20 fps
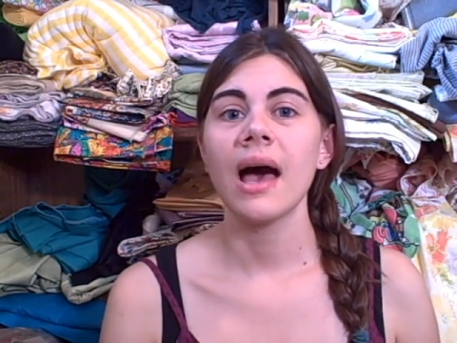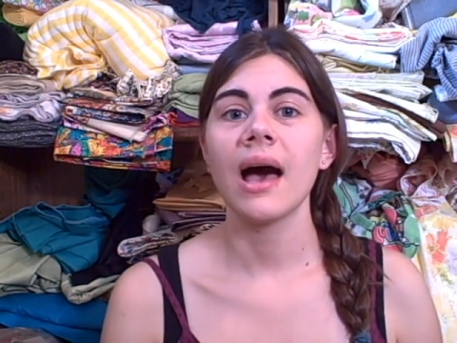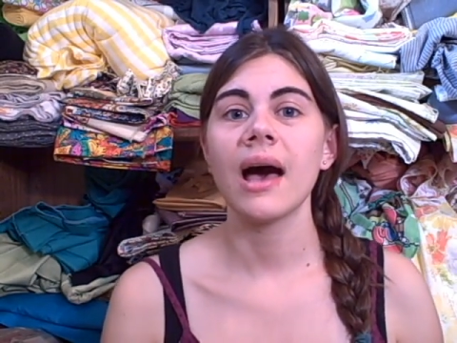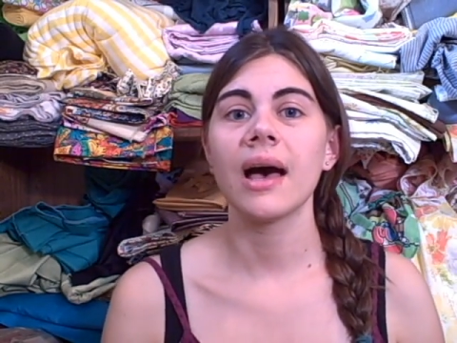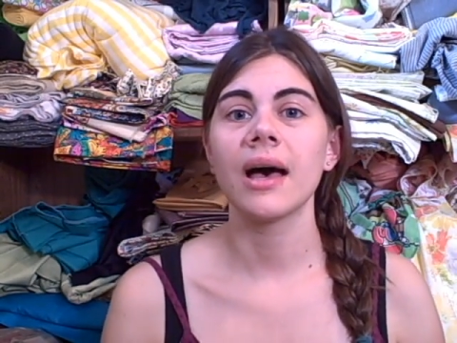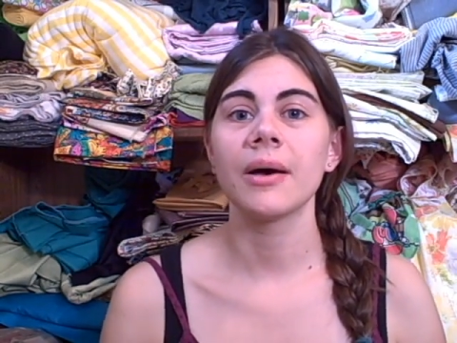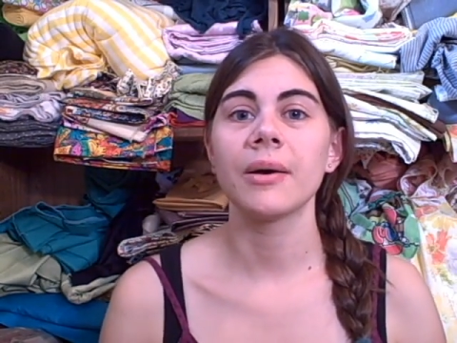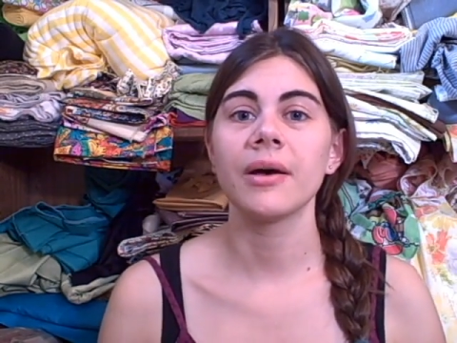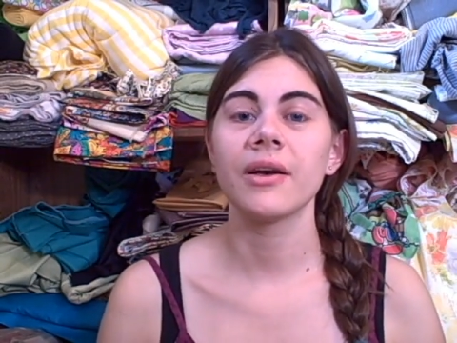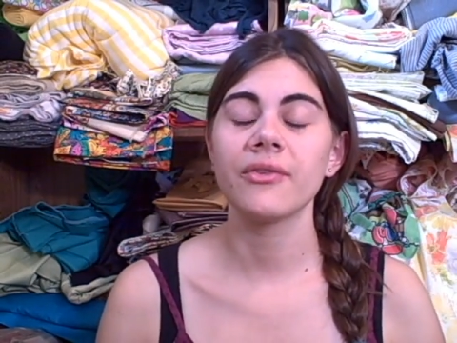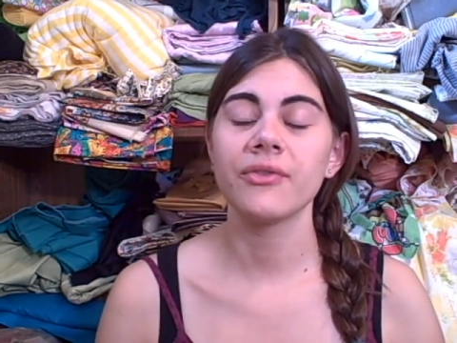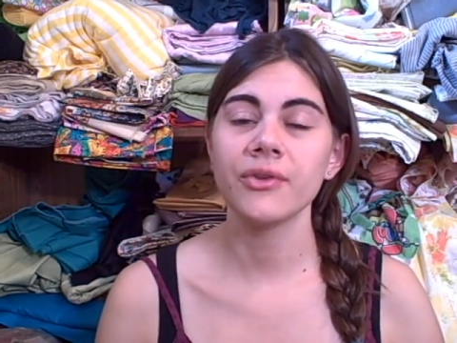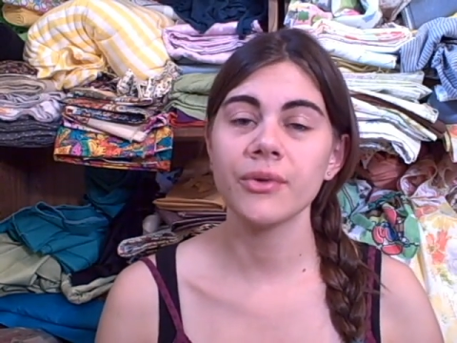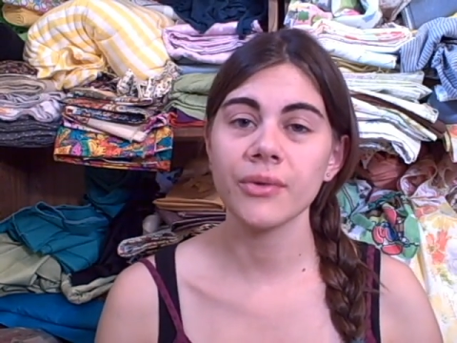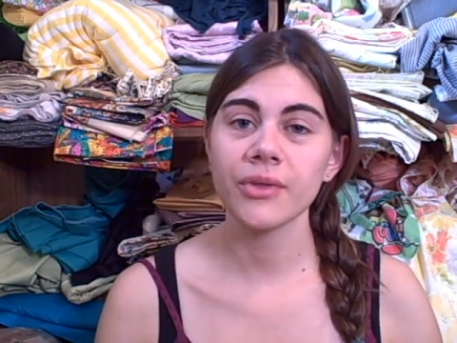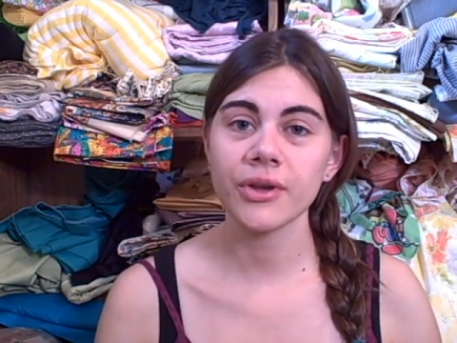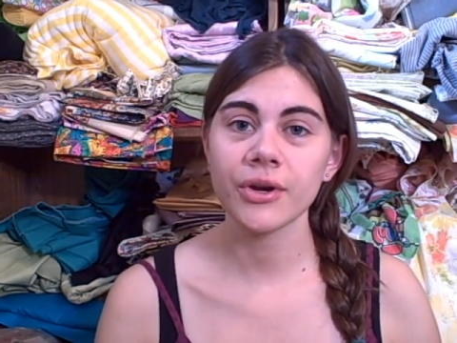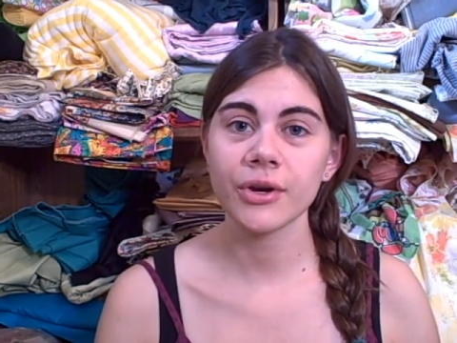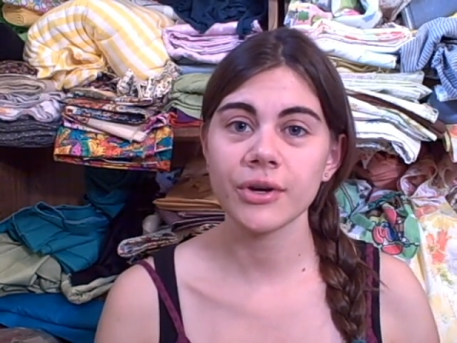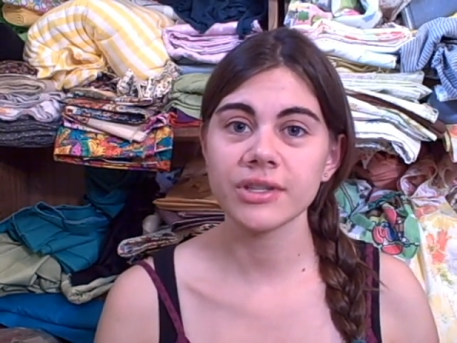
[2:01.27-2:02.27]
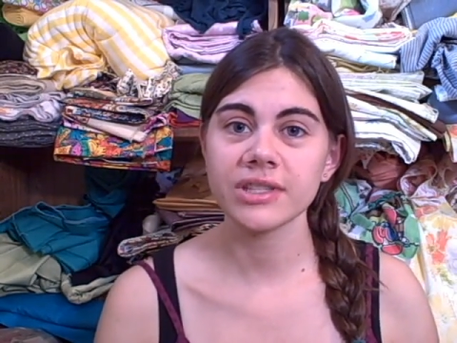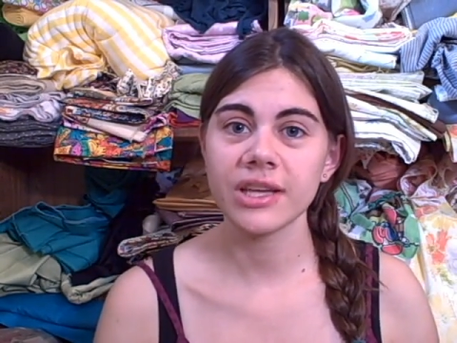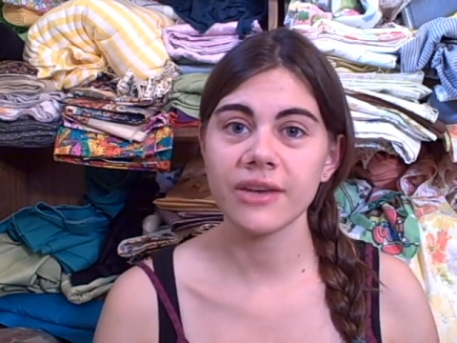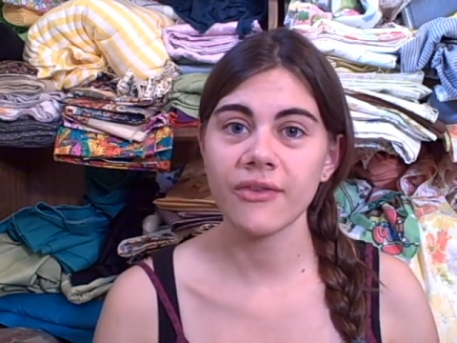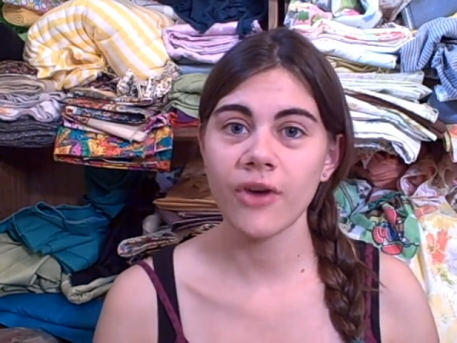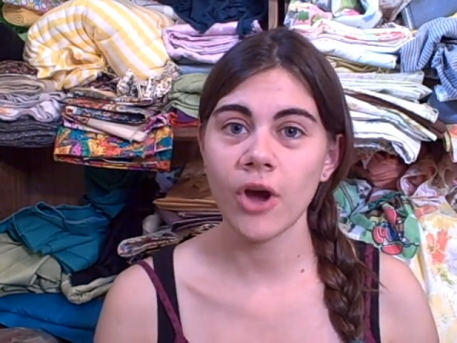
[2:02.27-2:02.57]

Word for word: A few of the girls have